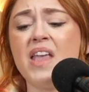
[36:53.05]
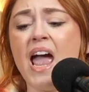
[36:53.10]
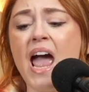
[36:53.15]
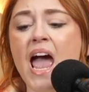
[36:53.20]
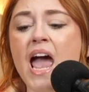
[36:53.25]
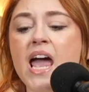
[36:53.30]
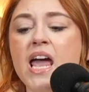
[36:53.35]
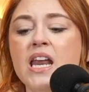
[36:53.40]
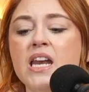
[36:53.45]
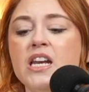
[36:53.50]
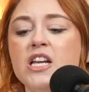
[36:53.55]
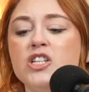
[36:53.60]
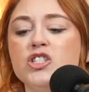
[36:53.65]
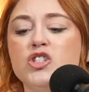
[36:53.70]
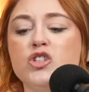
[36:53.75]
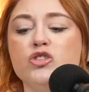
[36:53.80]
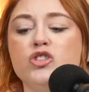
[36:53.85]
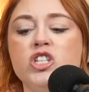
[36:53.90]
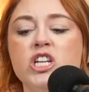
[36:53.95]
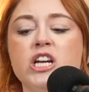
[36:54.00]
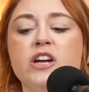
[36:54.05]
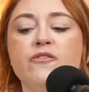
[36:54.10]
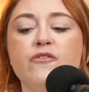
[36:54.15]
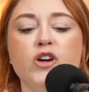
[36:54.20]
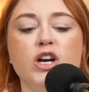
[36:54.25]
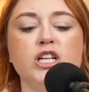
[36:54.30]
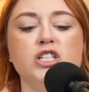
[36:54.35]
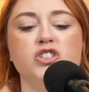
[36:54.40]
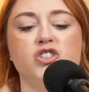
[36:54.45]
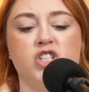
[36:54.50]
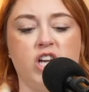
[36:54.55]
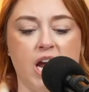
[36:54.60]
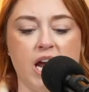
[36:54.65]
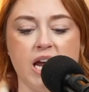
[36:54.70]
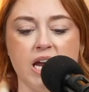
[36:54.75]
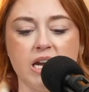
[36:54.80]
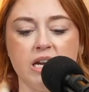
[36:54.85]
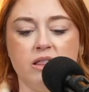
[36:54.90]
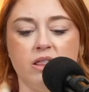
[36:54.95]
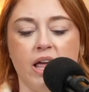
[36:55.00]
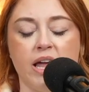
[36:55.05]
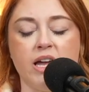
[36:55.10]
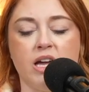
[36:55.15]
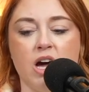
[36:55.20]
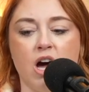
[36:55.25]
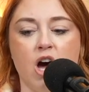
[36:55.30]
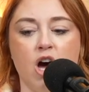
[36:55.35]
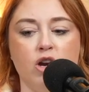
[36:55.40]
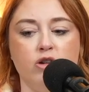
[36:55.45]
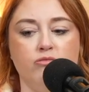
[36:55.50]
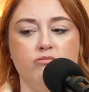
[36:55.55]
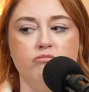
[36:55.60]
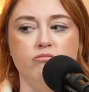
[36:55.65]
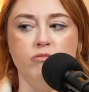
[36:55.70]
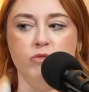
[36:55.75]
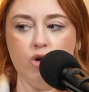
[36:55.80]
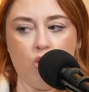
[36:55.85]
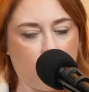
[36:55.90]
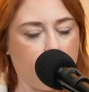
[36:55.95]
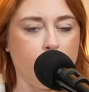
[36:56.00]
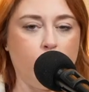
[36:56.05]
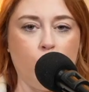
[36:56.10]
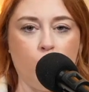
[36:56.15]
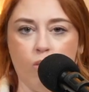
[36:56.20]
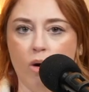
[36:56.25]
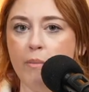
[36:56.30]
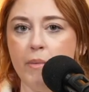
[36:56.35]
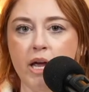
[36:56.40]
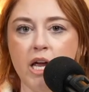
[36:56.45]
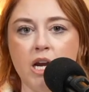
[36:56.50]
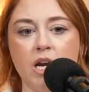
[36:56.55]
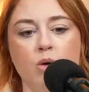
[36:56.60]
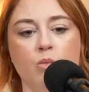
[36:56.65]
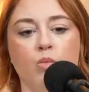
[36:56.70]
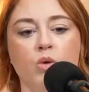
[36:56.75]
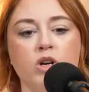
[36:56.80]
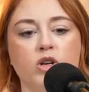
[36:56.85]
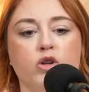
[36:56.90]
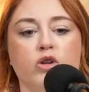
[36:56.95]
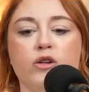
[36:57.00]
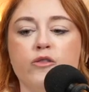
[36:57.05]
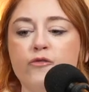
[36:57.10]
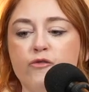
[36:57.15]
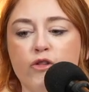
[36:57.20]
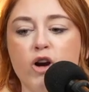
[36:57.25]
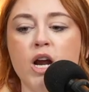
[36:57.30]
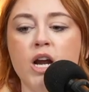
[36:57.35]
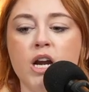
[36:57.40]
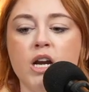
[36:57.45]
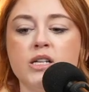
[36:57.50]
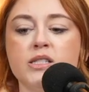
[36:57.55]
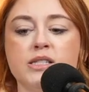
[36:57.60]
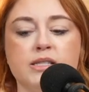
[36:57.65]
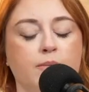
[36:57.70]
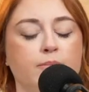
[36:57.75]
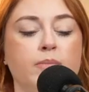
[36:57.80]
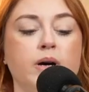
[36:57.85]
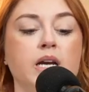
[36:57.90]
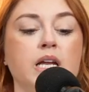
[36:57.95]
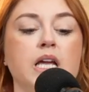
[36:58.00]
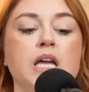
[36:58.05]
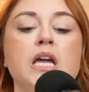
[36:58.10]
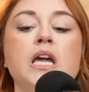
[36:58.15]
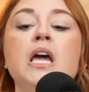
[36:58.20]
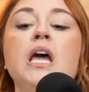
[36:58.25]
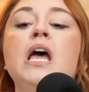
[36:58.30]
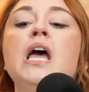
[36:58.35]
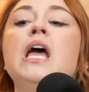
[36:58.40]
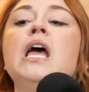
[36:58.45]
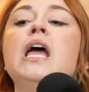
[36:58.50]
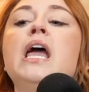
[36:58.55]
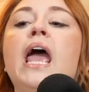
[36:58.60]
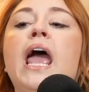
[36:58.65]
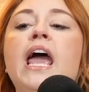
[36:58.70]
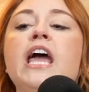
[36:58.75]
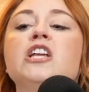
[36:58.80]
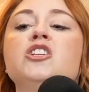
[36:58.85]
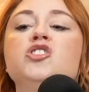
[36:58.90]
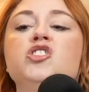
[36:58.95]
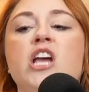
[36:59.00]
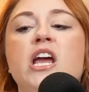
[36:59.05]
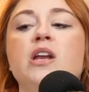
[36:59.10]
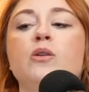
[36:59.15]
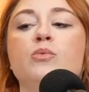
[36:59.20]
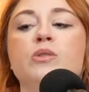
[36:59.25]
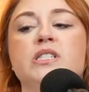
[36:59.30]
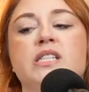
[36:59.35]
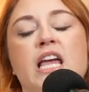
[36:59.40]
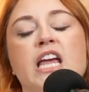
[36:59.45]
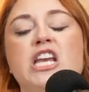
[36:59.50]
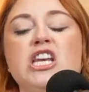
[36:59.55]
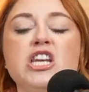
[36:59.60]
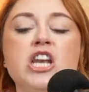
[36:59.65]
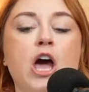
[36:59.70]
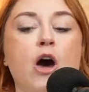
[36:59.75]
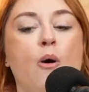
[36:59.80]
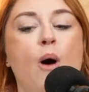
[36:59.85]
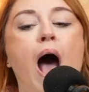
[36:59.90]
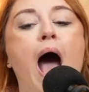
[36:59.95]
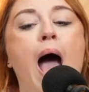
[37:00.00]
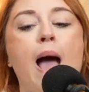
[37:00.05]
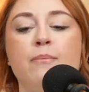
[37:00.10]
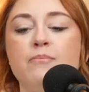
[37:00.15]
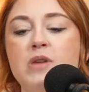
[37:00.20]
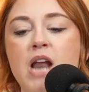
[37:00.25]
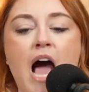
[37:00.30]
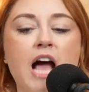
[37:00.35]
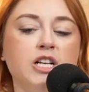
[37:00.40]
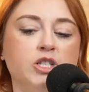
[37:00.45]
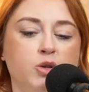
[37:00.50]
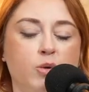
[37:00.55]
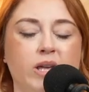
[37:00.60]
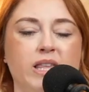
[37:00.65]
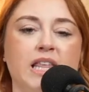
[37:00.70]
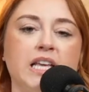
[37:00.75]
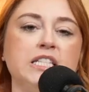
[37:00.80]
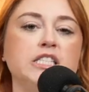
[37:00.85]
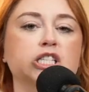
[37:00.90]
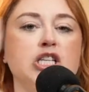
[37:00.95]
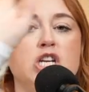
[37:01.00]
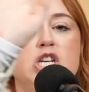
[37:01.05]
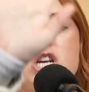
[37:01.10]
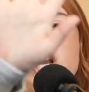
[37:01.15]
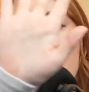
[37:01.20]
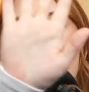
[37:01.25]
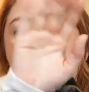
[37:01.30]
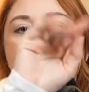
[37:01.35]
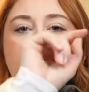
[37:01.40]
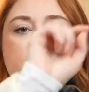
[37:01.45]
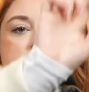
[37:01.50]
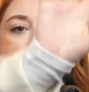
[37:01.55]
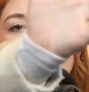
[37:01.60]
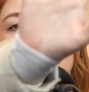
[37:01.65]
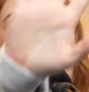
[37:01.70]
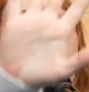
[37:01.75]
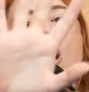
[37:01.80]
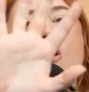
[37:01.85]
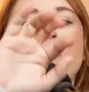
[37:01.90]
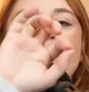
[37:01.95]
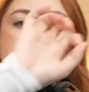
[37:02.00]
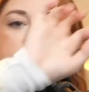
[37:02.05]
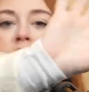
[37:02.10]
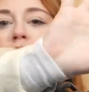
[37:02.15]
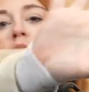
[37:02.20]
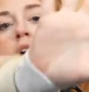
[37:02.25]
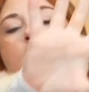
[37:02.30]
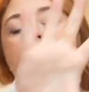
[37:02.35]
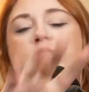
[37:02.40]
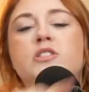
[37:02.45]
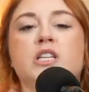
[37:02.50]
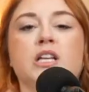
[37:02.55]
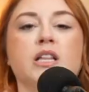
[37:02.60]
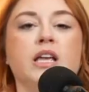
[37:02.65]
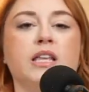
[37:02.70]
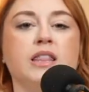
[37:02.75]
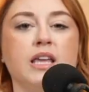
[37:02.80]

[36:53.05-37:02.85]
And so she confronted Jade like a normal woman would confront somebody. And Jade was like, no, I'm not doing this. No, to like the